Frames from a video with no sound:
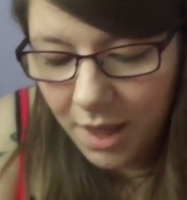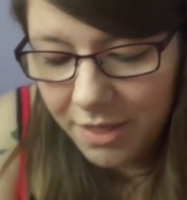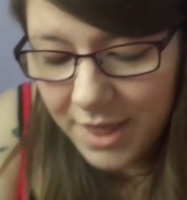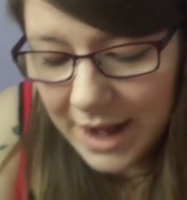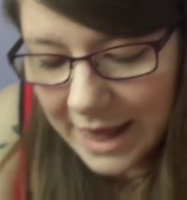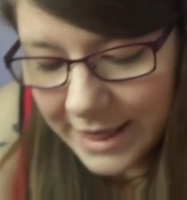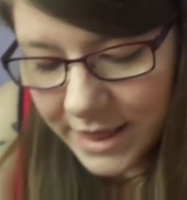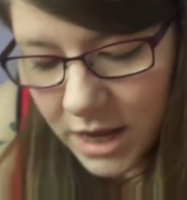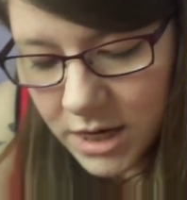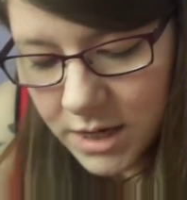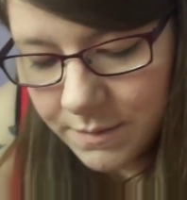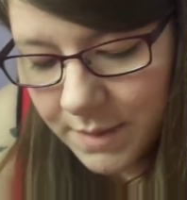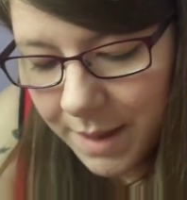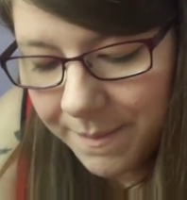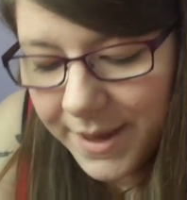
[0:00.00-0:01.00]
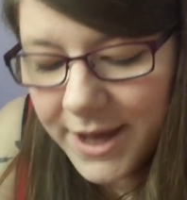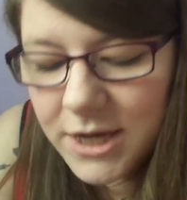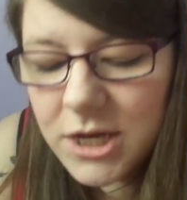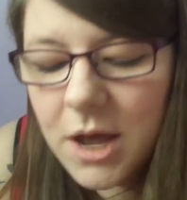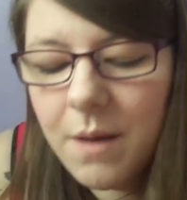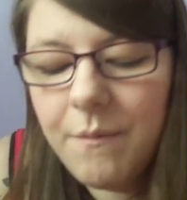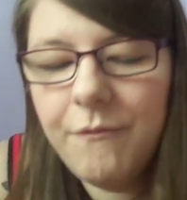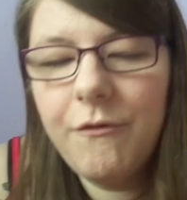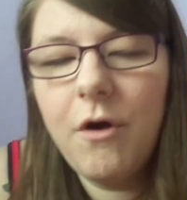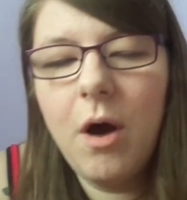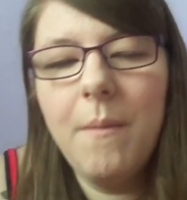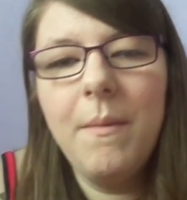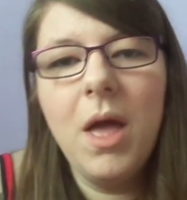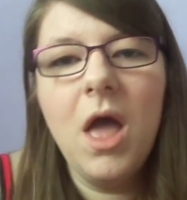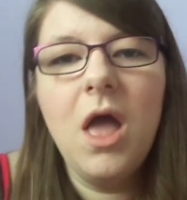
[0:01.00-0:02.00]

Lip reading: The last item that I picked up from